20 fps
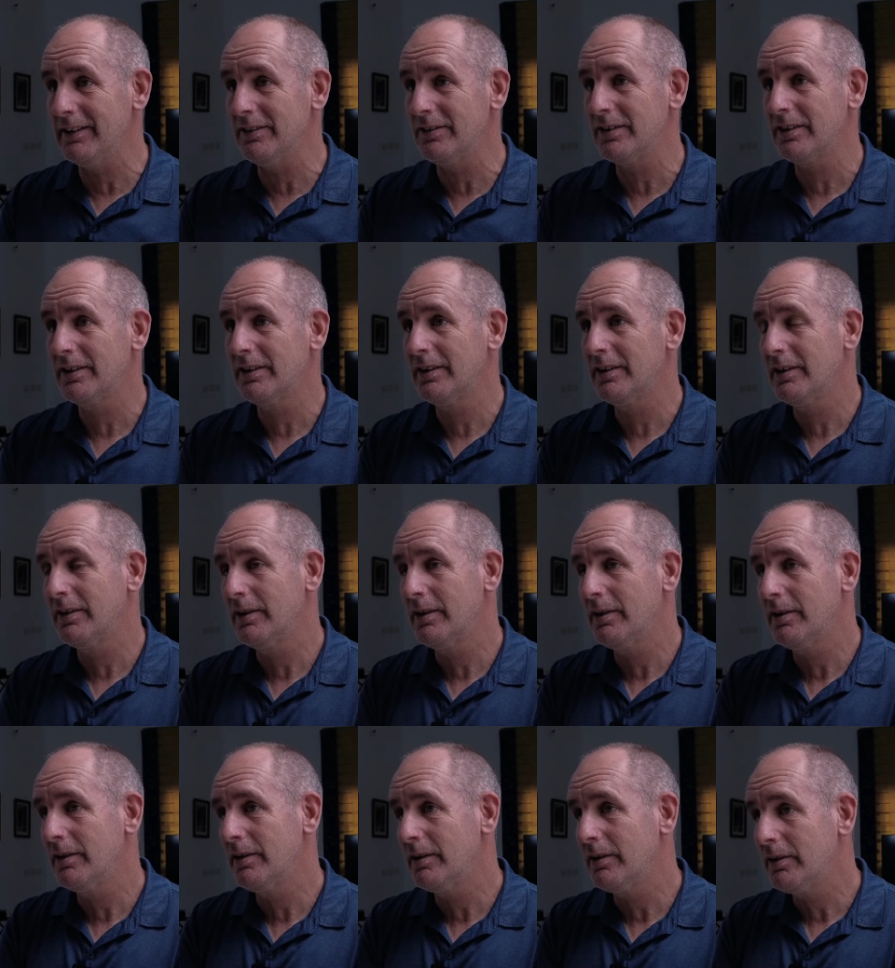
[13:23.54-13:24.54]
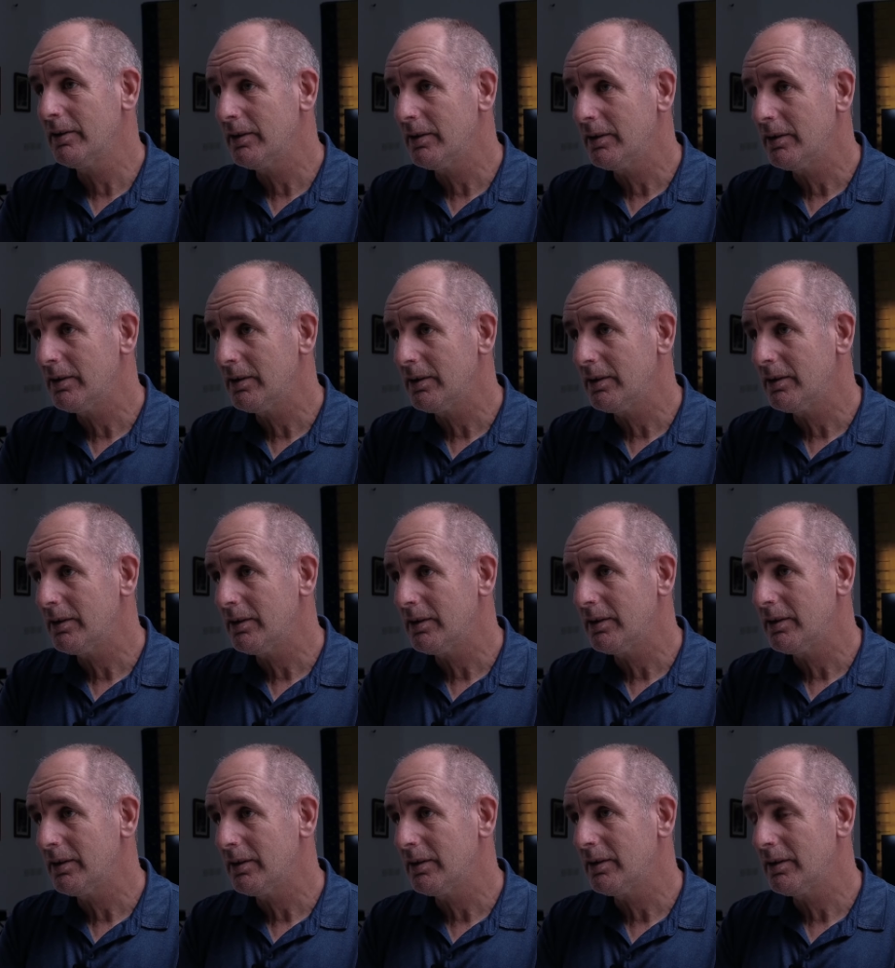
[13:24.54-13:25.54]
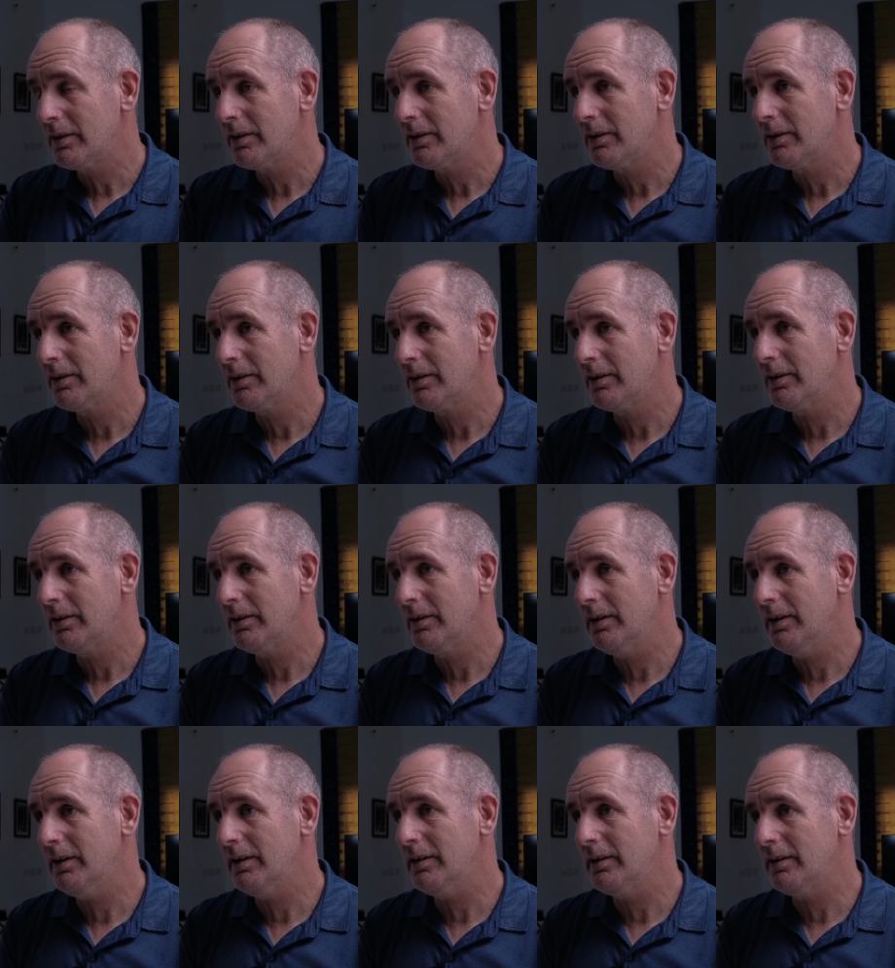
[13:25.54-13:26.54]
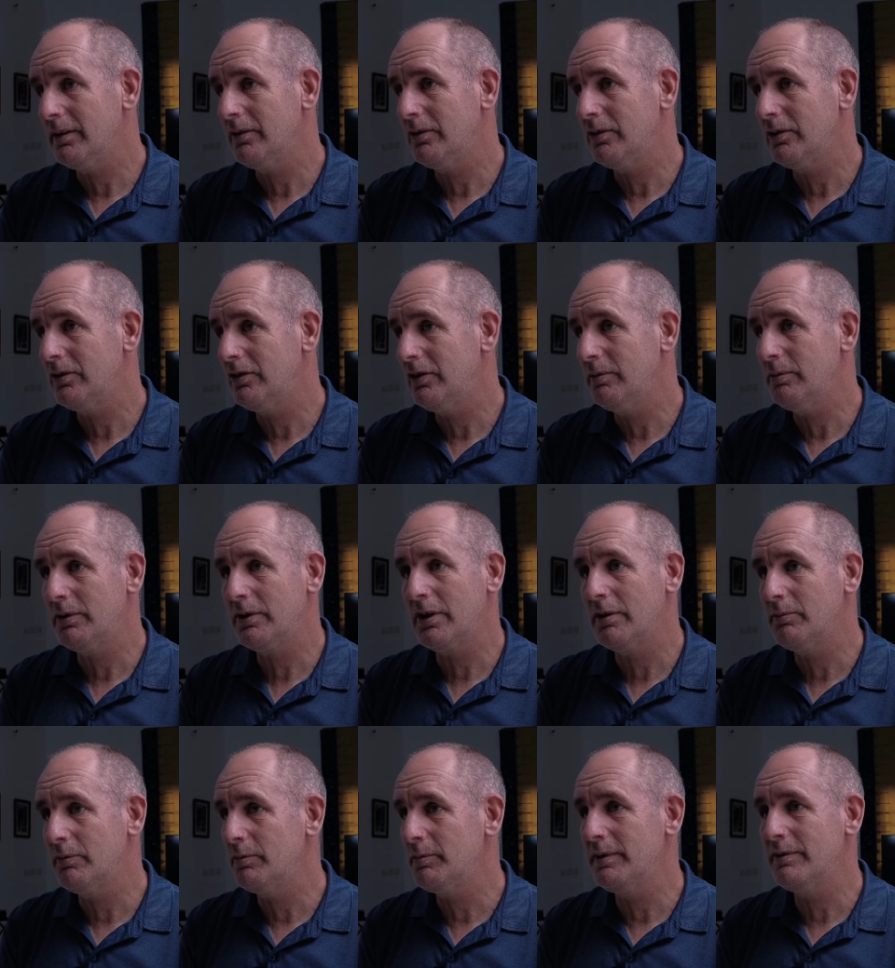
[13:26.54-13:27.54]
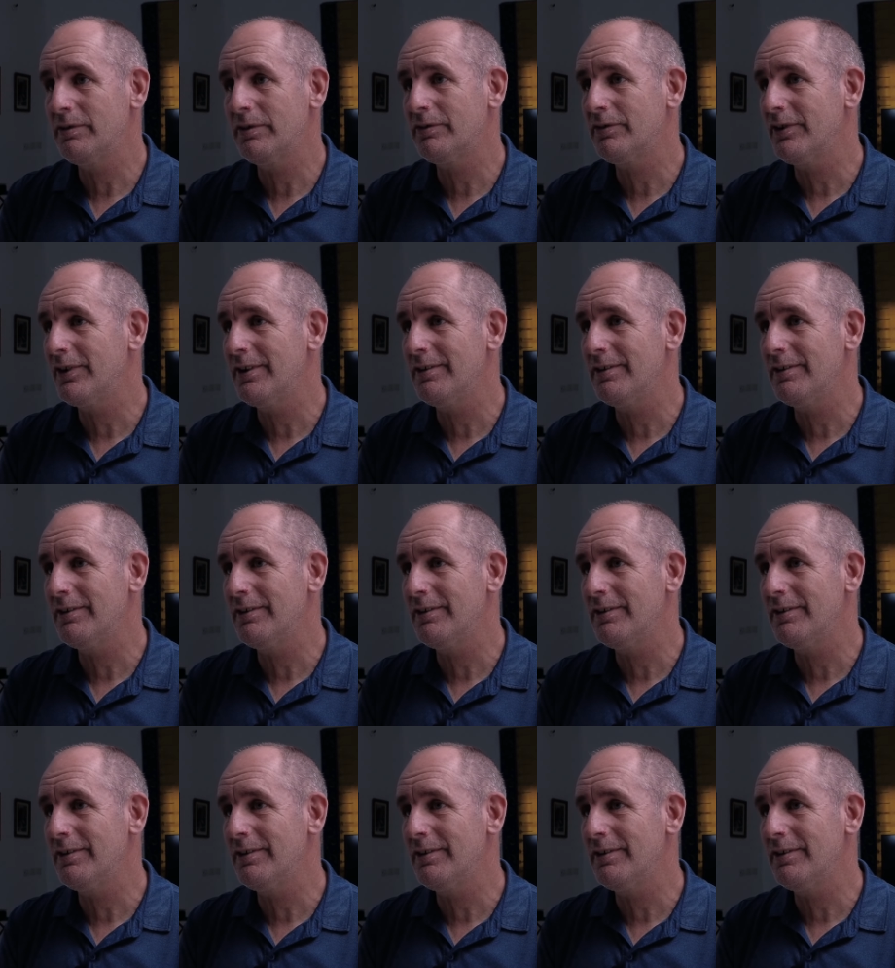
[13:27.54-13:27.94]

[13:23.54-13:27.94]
they all fell in love with her and oh, said, "You know, you you got to marry this girl." She's, yeah, and you told me